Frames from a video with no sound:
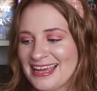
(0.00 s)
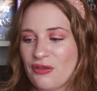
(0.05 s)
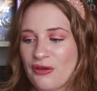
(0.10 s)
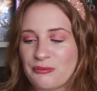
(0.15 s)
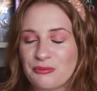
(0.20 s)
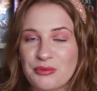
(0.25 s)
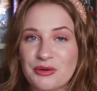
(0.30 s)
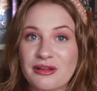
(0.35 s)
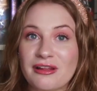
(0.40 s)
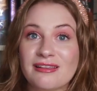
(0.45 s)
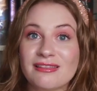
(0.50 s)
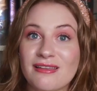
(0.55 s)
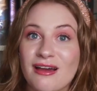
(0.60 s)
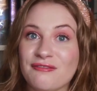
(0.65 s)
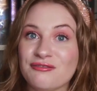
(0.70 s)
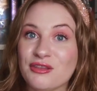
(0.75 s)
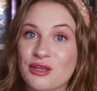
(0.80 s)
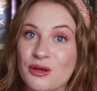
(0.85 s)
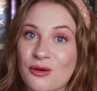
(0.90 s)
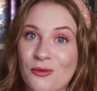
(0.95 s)
I really
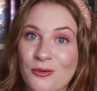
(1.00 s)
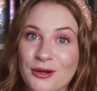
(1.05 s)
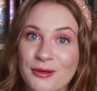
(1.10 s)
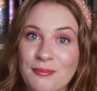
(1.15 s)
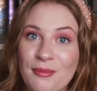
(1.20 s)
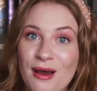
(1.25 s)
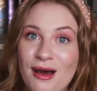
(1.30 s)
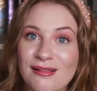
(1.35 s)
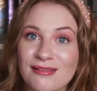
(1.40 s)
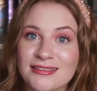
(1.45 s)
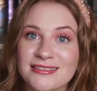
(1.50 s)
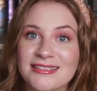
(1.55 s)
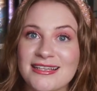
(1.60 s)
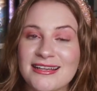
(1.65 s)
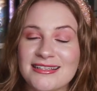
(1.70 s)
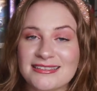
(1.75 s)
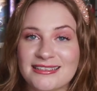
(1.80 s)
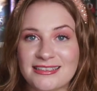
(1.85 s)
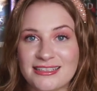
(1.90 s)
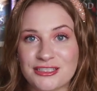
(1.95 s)
love the court
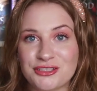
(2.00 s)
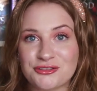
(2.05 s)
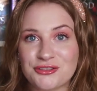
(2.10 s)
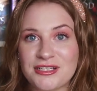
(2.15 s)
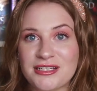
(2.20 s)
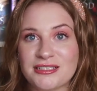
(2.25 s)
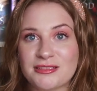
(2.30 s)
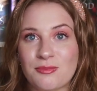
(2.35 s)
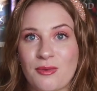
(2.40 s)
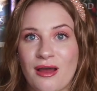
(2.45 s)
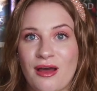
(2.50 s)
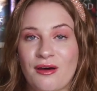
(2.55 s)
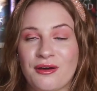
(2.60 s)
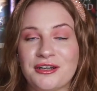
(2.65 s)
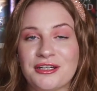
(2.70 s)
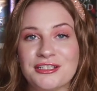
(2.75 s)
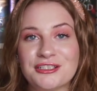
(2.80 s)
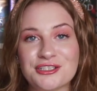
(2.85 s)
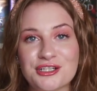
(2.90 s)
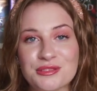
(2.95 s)
politics and intrigue as well and it's